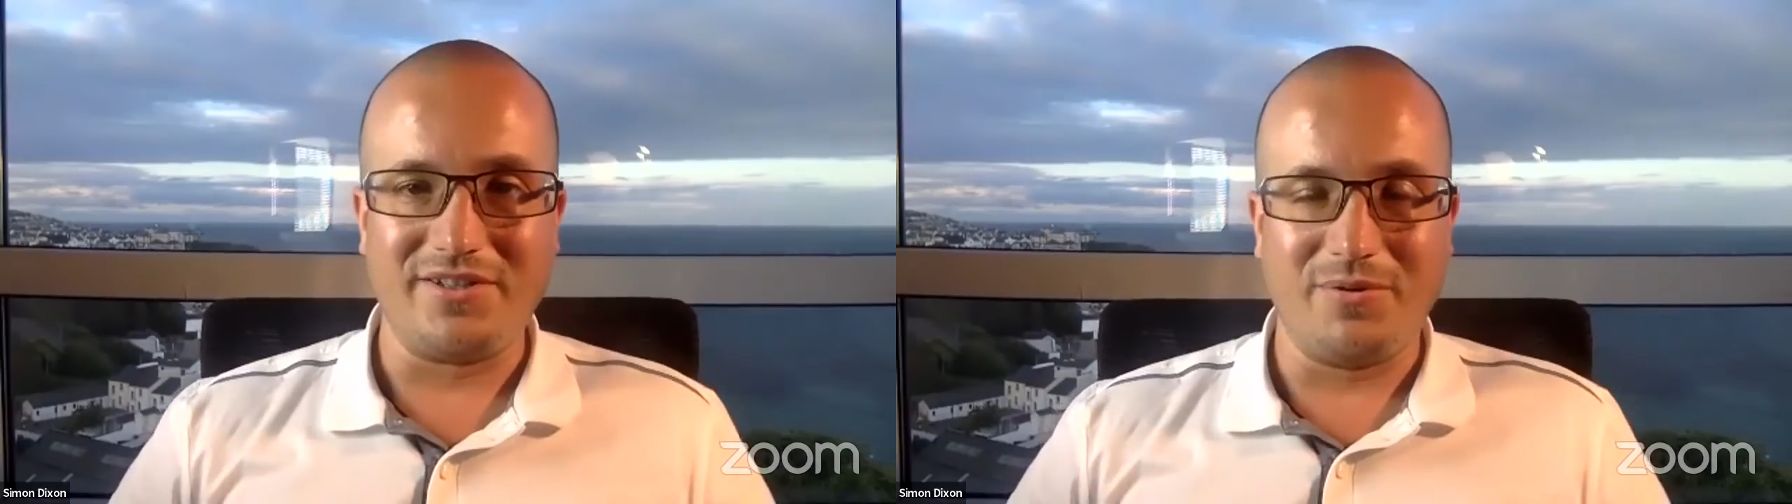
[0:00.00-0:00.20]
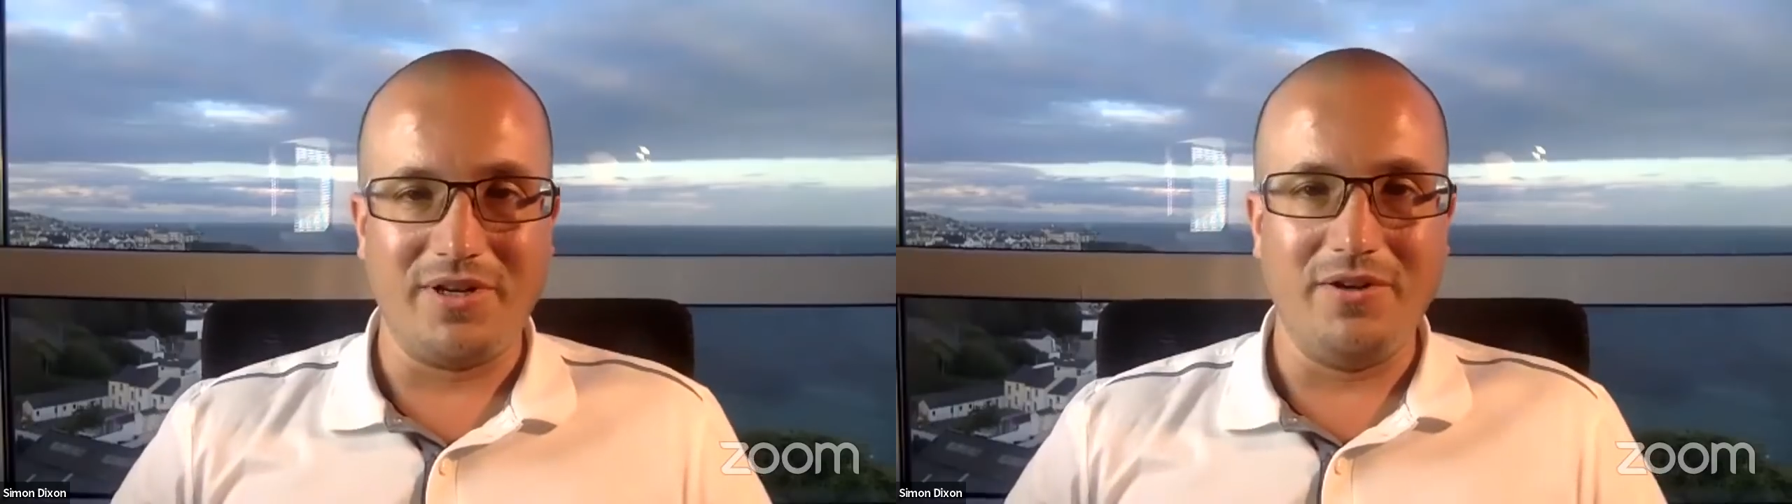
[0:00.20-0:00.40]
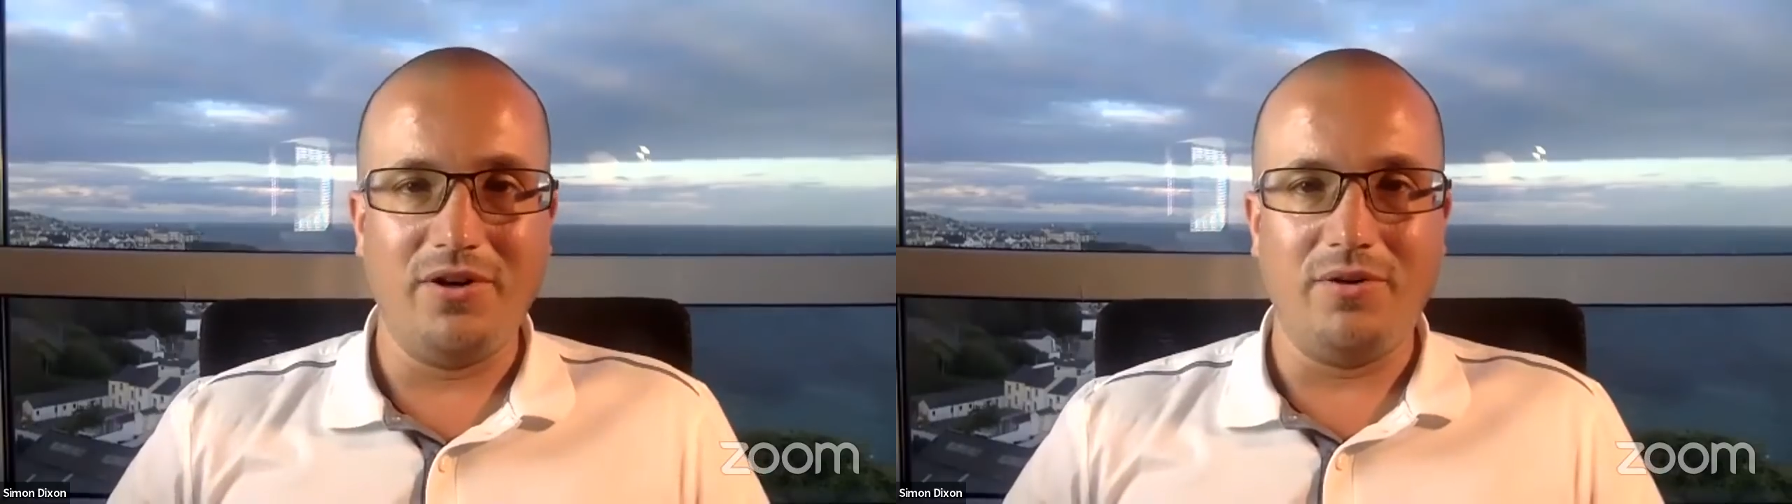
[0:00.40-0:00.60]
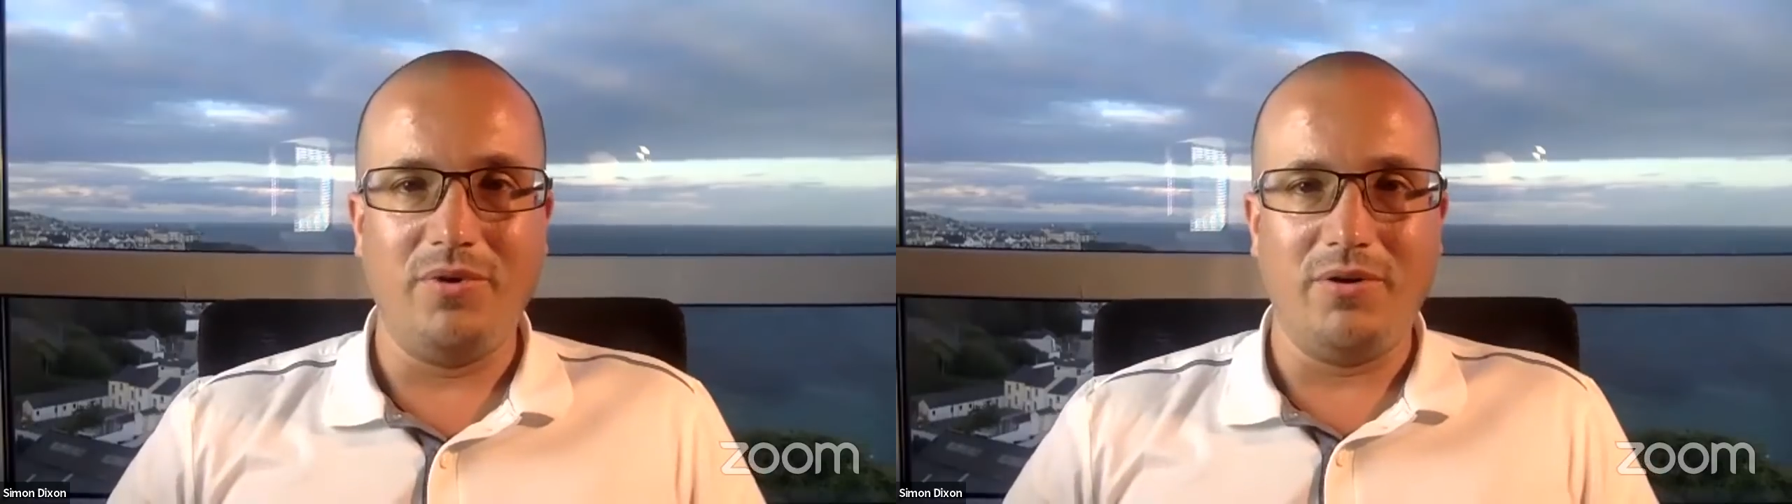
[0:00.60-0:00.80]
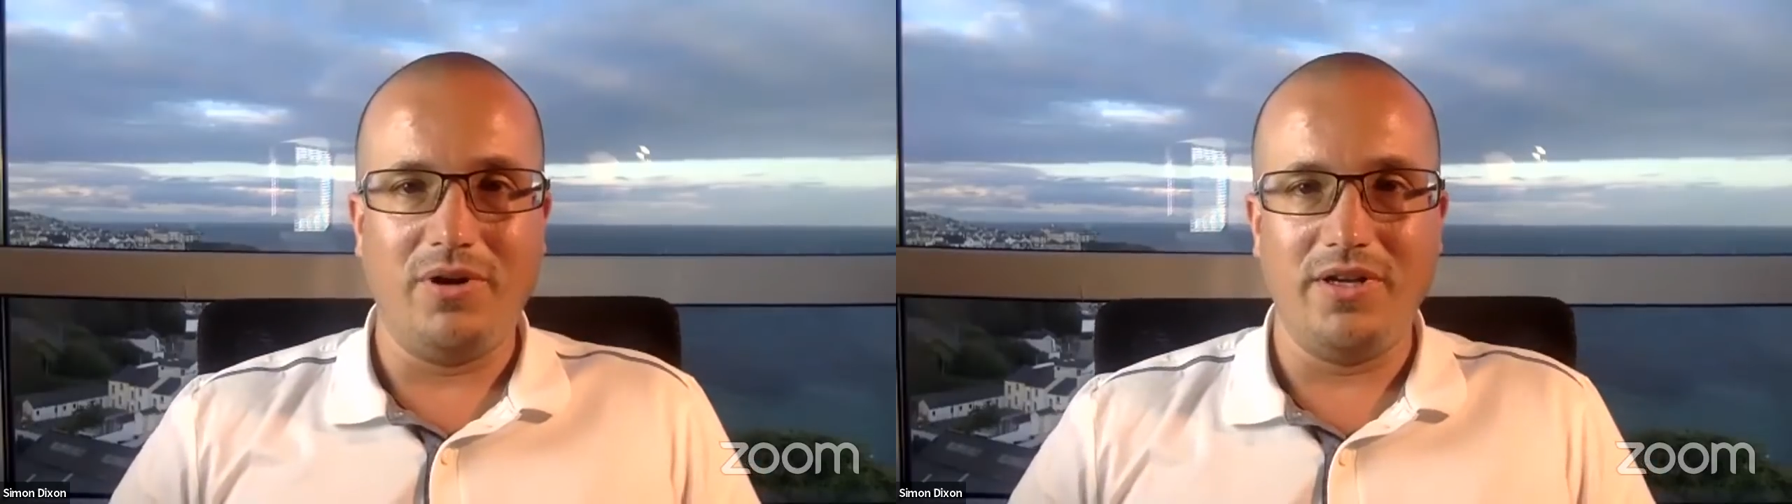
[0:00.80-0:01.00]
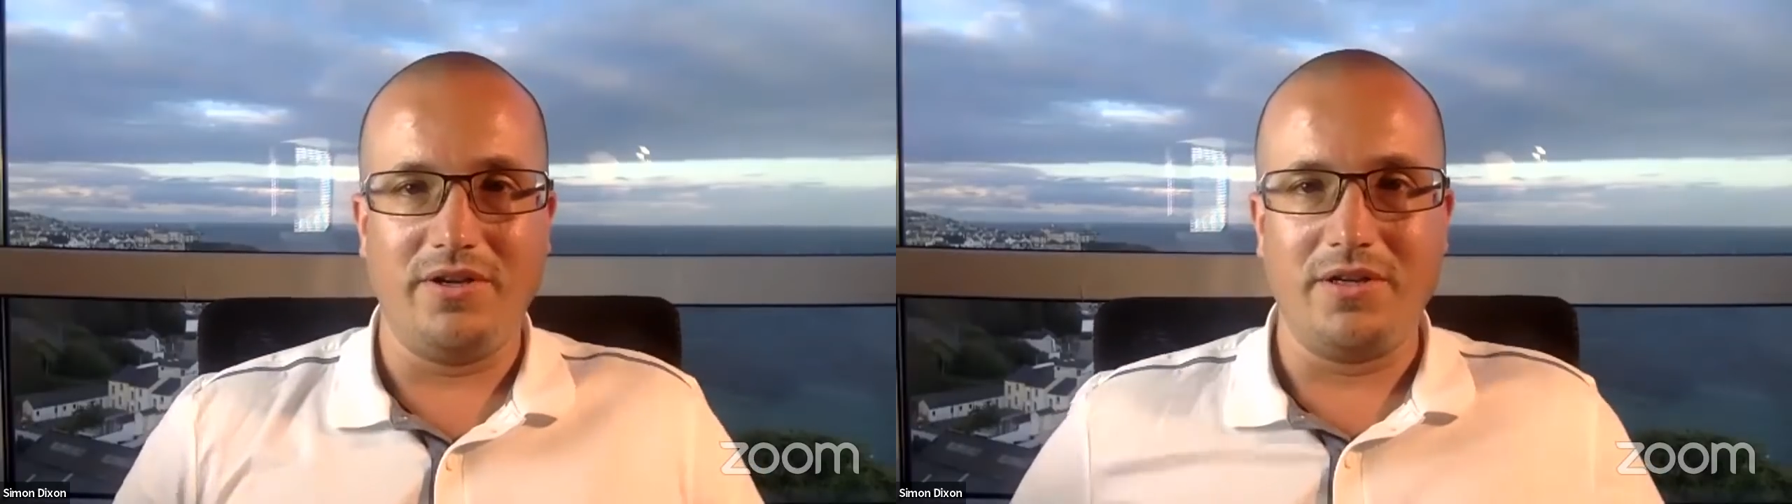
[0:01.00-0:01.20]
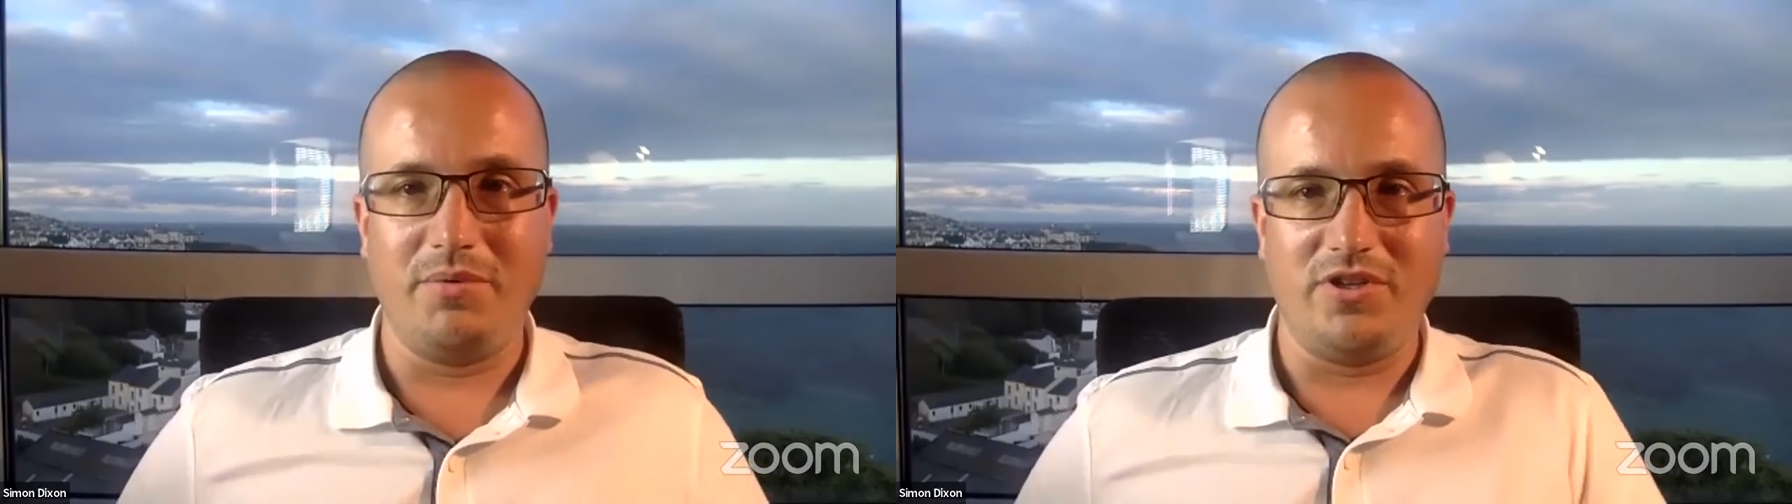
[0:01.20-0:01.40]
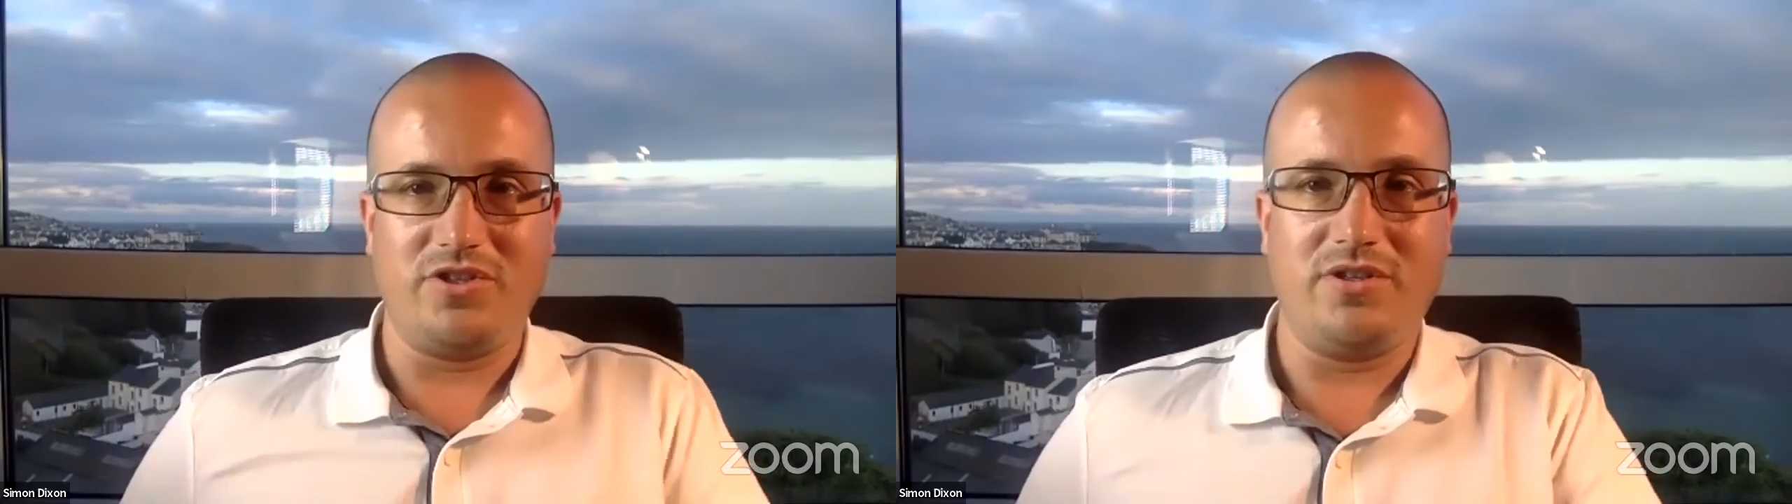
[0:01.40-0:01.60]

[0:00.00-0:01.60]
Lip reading: quite a lot, well, are you going to be